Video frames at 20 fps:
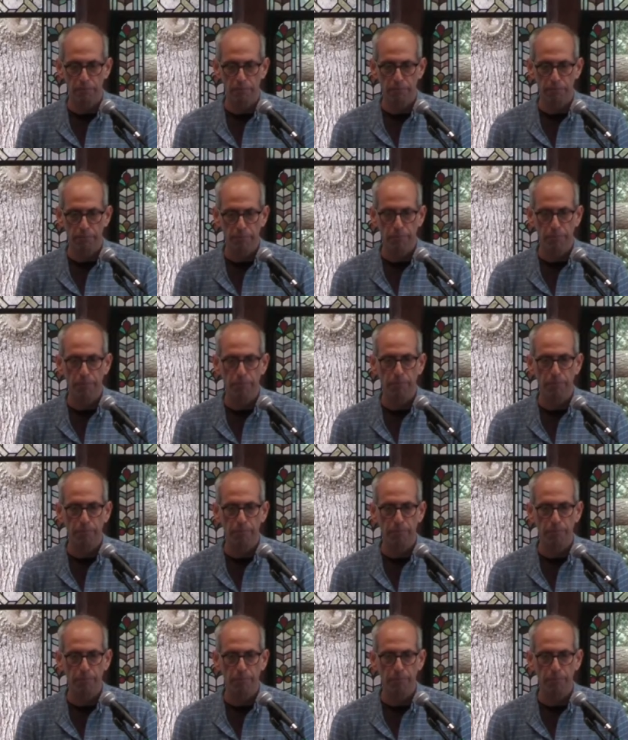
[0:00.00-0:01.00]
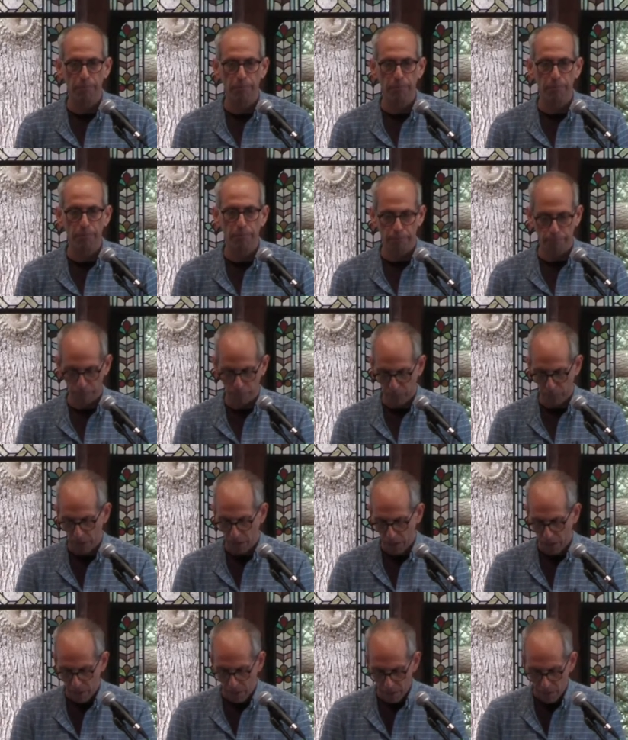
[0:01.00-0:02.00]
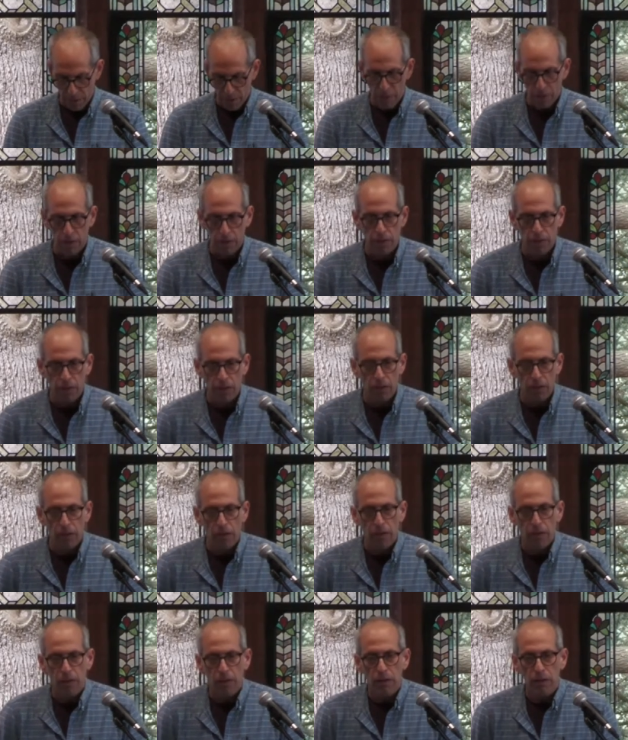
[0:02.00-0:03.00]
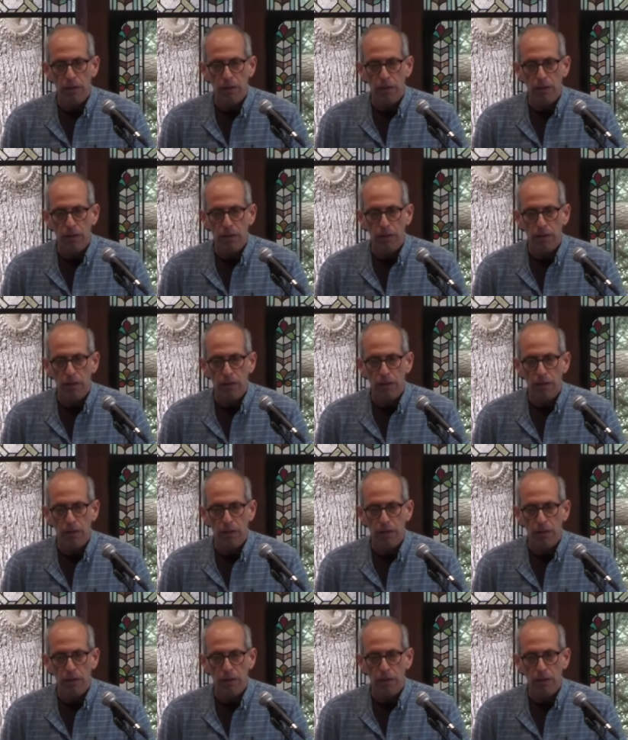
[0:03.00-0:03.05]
Nobody speaks.